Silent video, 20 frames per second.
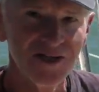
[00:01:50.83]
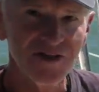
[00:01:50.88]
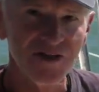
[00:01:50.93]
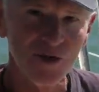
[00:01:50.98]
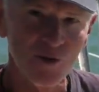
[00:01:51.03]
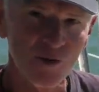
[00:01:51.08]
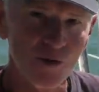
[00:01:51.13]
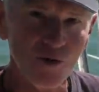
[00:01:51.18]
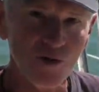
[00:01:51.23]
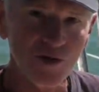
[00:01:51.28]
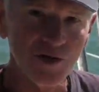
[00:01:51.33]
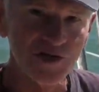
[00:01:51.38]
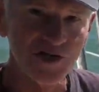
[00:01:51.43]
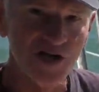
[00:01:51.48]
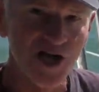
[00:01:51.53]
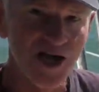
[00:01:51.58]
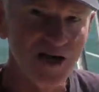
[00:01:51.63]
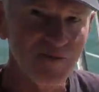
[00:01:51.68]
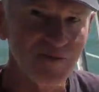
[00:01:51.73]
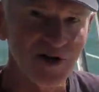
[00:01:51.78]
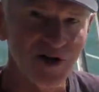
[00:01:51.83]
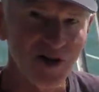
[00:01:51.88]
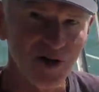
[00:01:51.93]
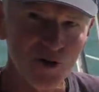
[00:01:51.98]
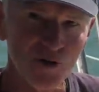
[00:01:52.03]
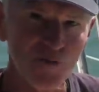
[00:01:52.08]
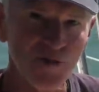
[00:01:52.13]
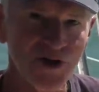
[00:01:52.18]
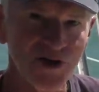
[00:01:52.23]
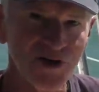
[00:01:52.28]
They're all the same, but a
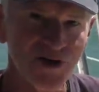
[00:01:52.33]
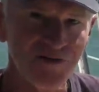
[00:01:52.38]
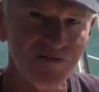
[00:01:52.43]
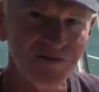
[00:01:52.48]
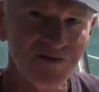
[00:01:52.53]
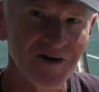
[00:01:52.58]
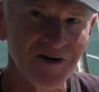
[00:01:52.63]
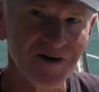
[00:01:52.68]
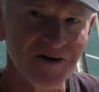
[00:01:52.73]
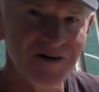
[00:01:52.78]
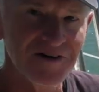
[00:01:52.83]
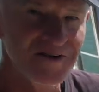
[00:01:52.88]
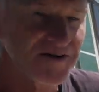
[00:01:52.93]
little bit different.